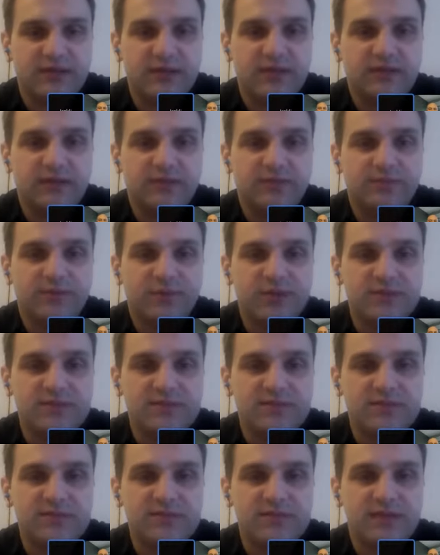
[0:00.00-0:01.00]
to
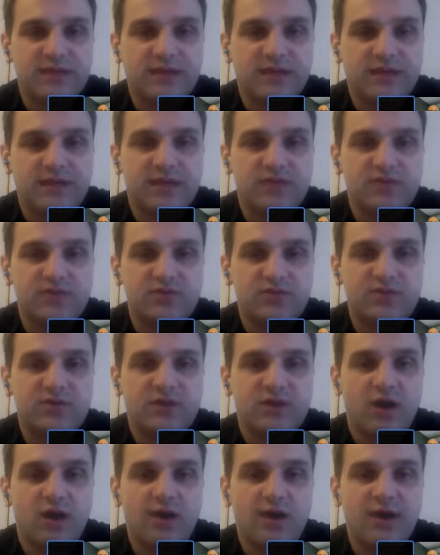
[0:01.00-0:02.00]
process using
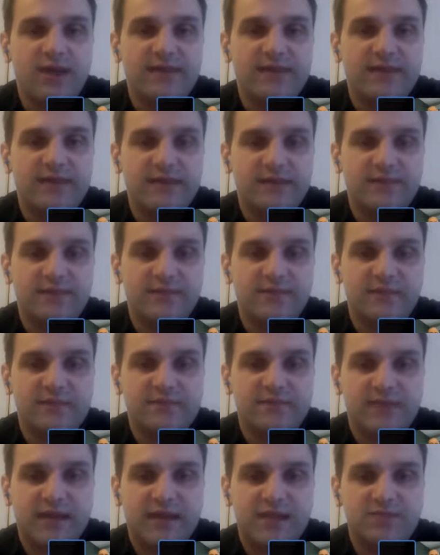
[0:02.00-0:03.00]
on-hand database
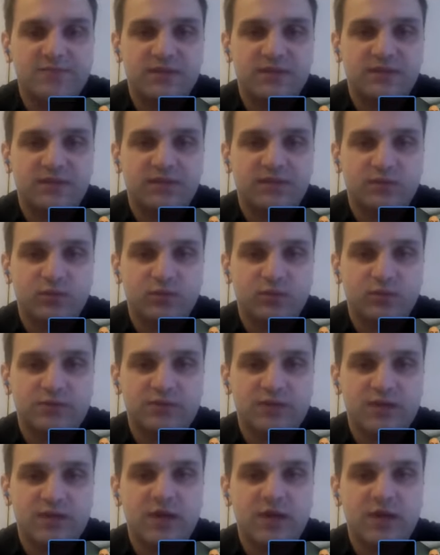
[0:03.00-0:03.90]
management tools